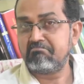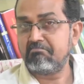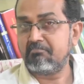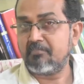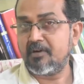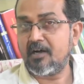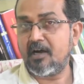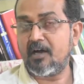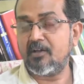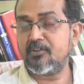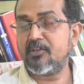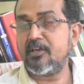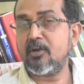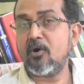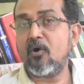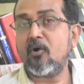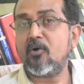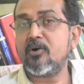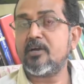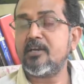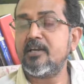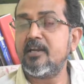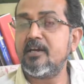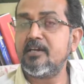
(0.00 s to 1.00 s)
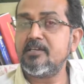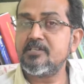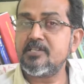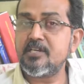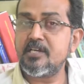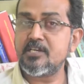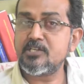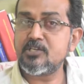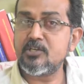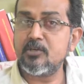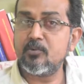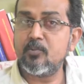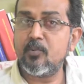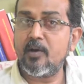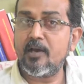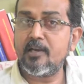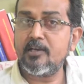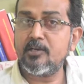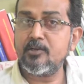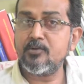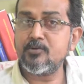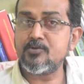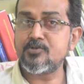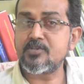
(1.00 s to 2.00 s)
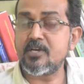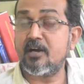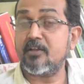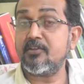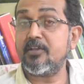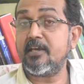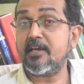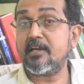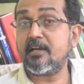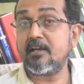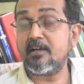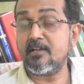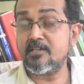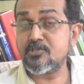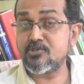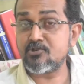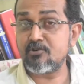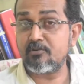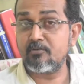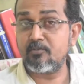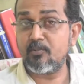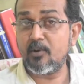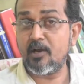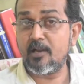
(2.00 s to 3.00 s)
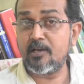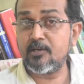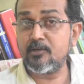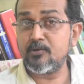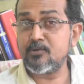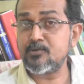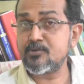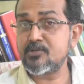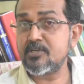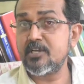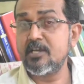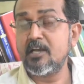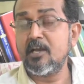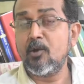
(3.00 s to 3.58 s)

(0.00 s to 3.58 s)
Are they organizational values? Are they cultural values?